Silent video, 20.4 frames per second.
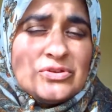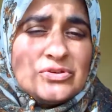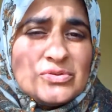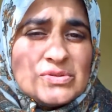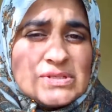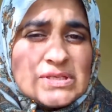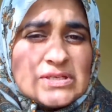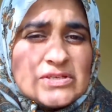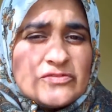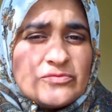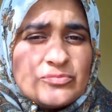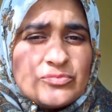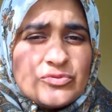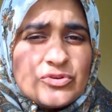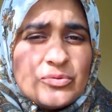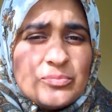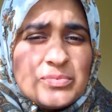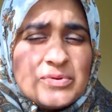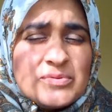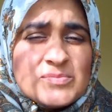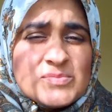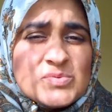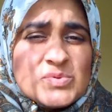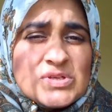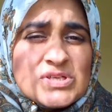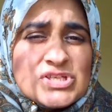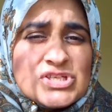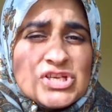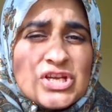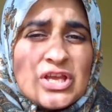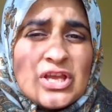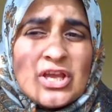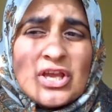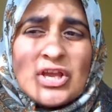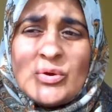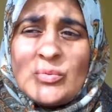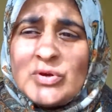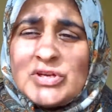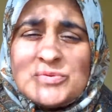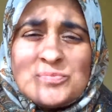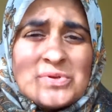set of problems which
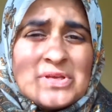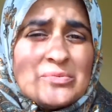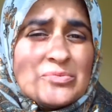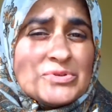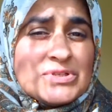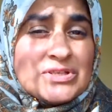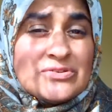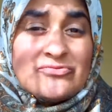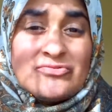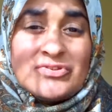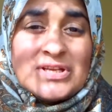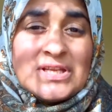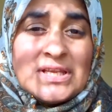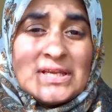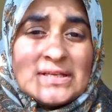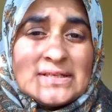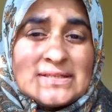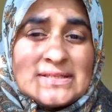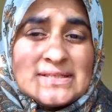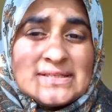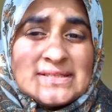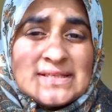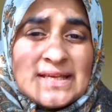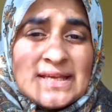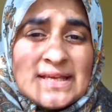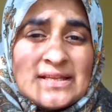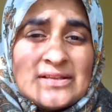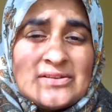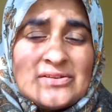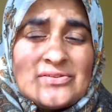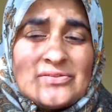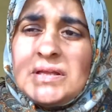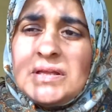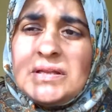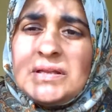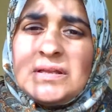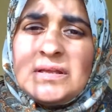people didn't really understand,